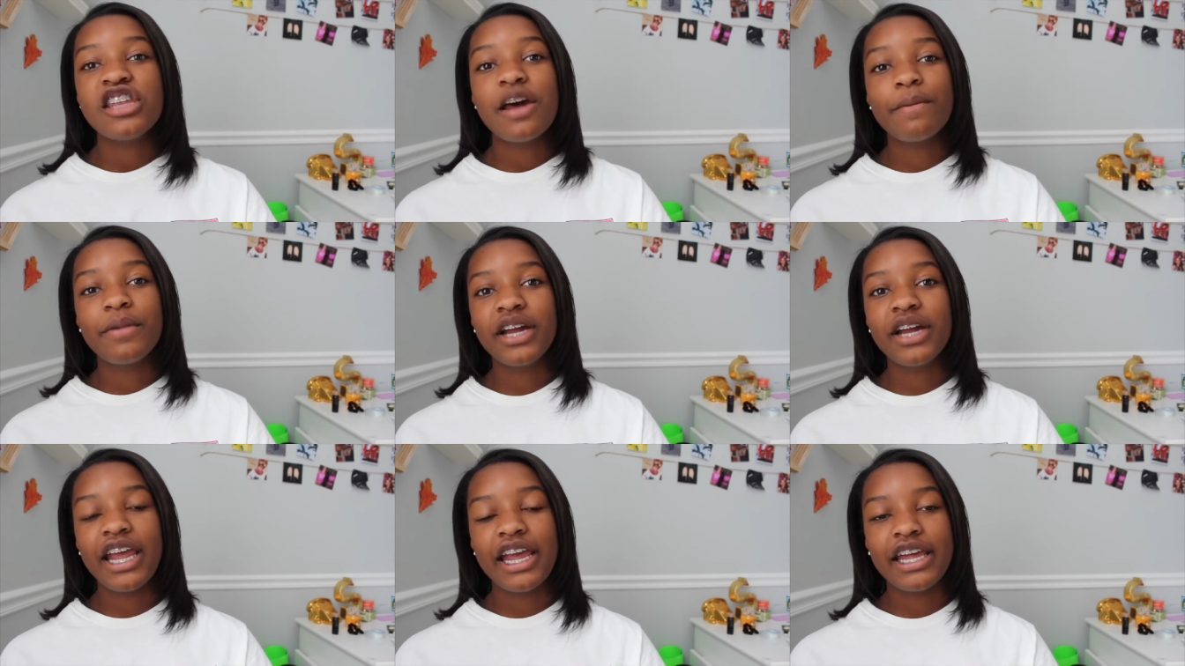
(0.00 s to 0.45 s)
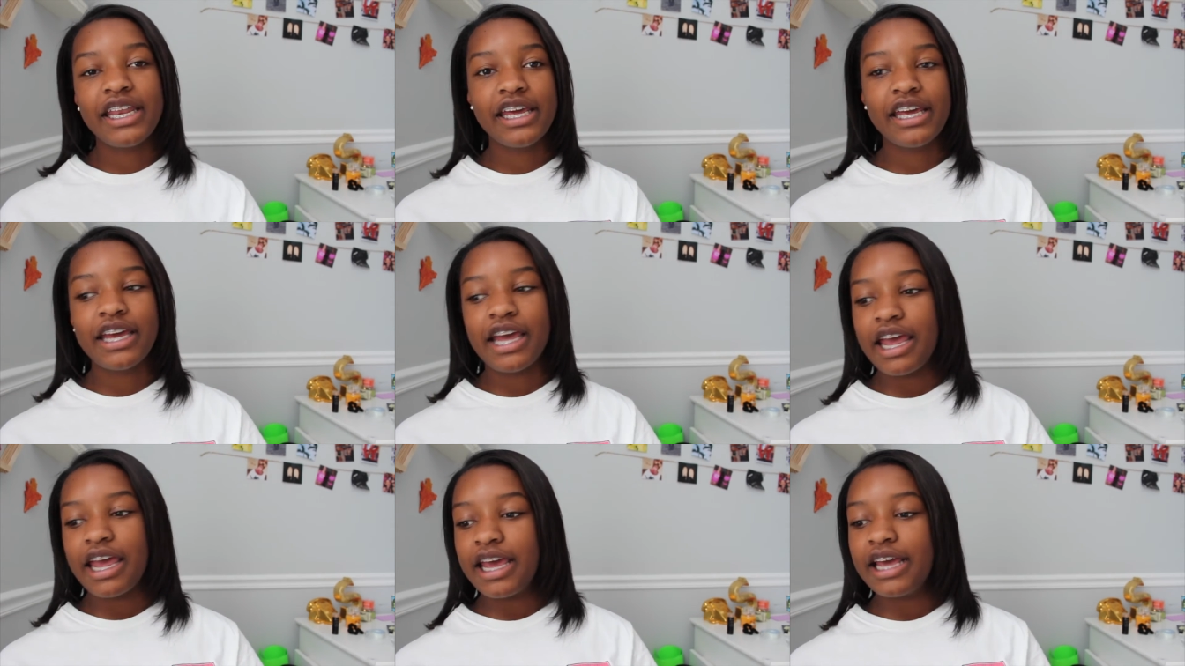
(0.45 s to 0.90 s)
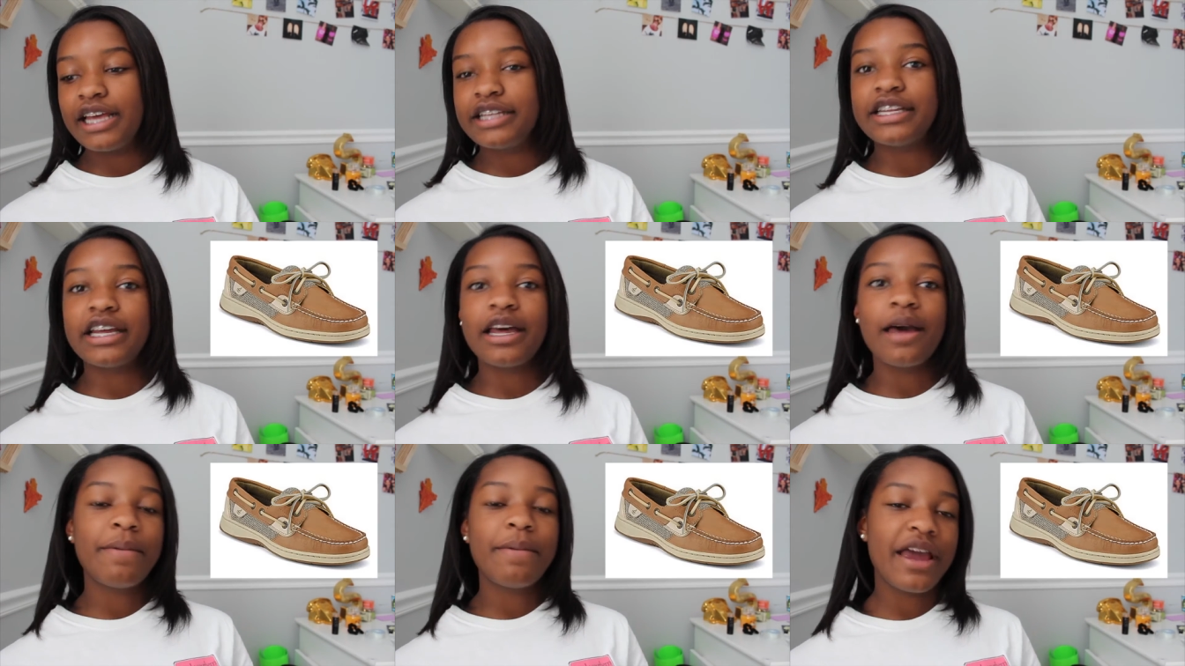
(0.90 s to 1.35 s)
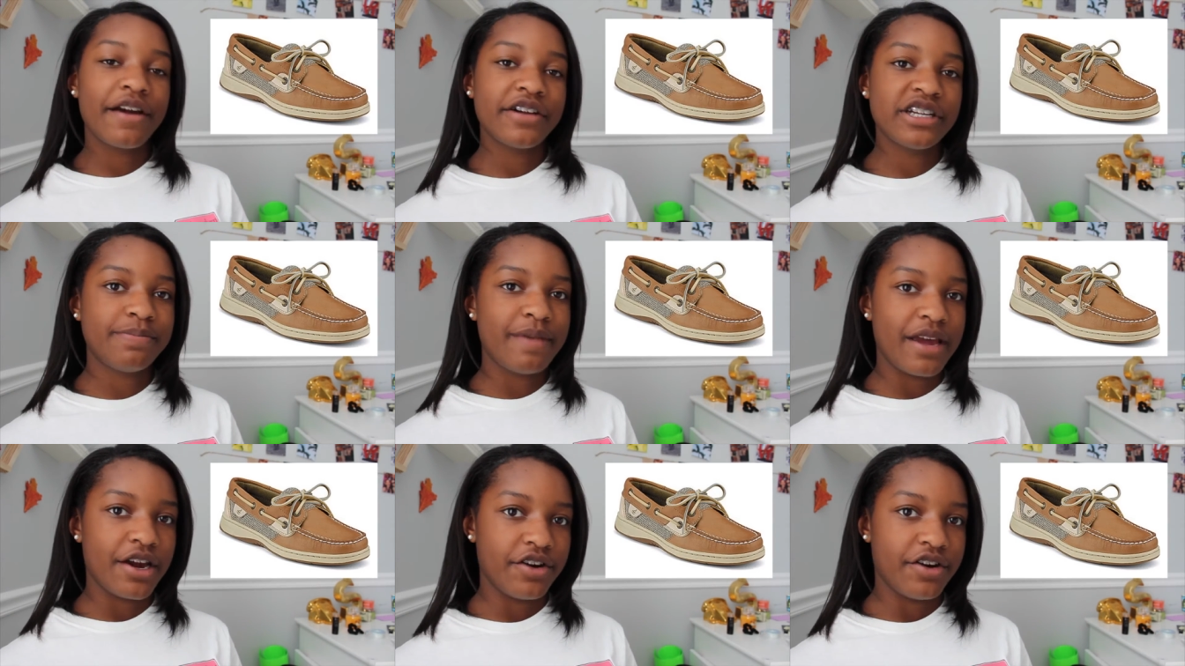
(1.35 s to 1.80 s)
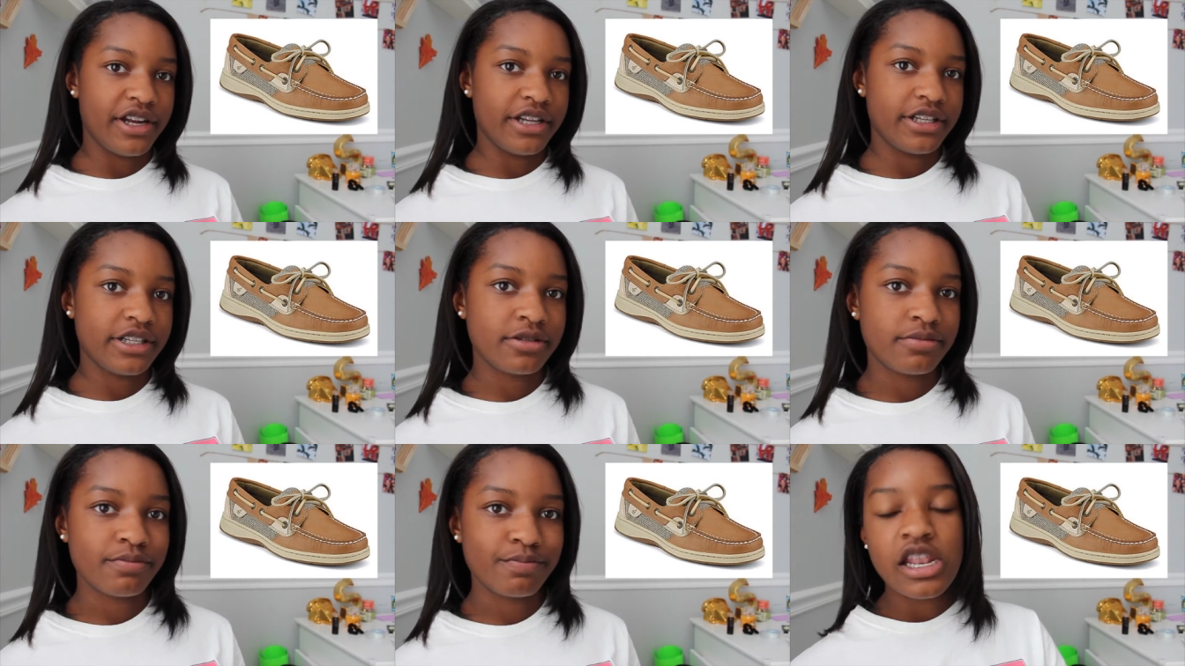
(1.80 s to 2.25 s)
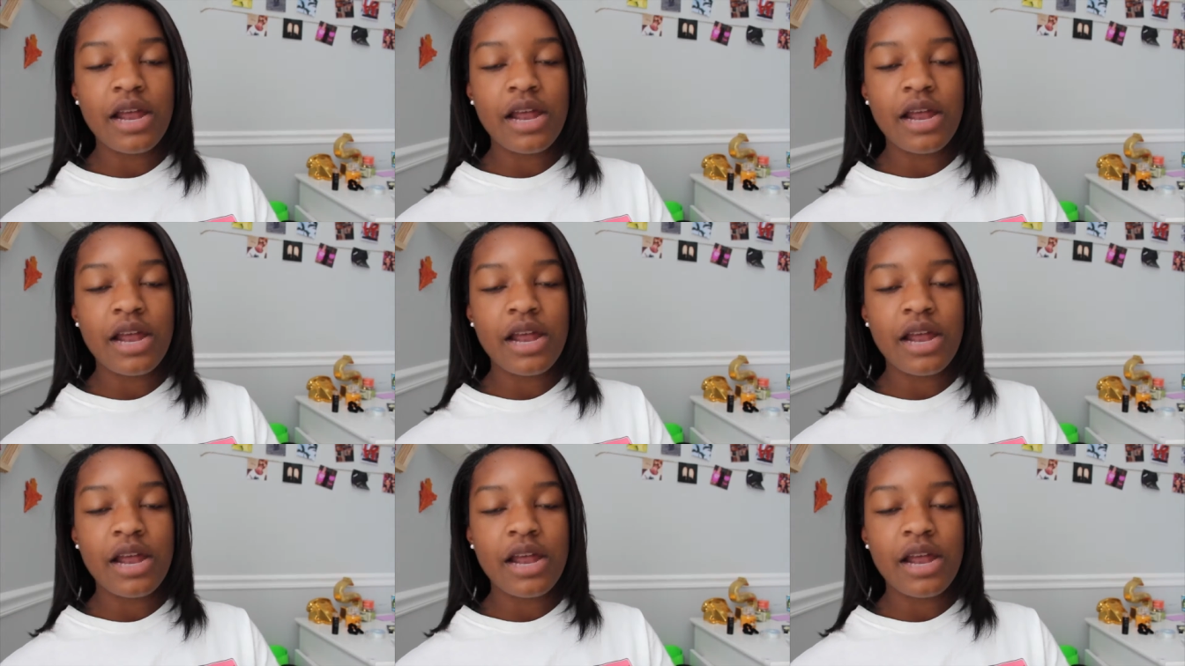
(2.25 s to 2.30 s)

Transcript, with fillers: Number 80 is A Pair of Sperry's.